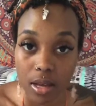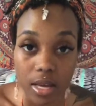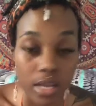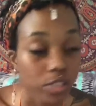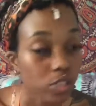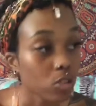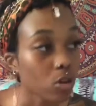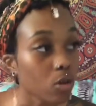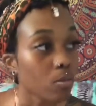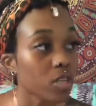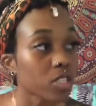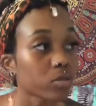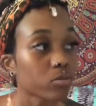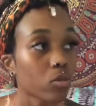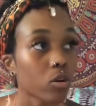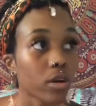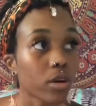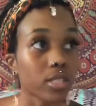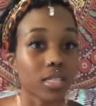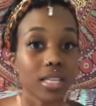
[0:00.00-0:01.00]
There's so much
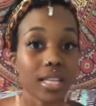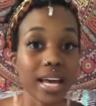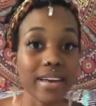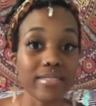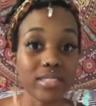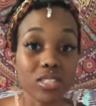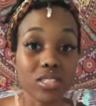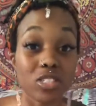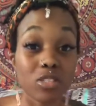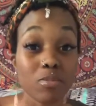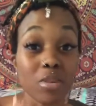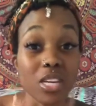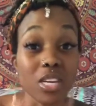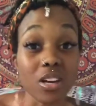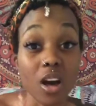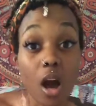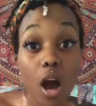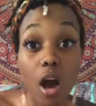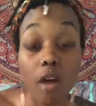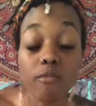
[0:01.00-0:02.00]
more to life to just be
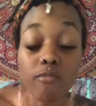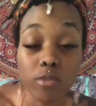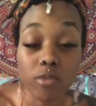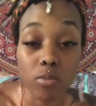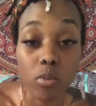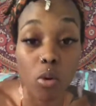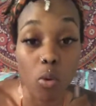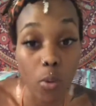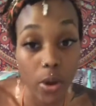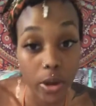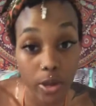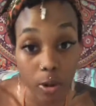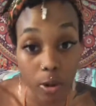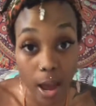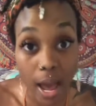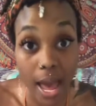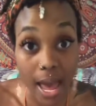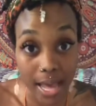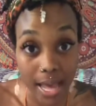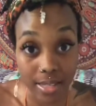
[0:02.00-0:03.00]
comfortable where
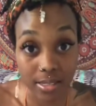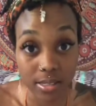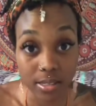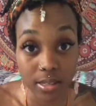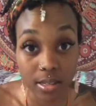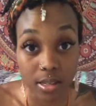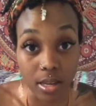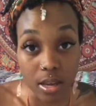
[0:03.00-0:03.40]
you're at.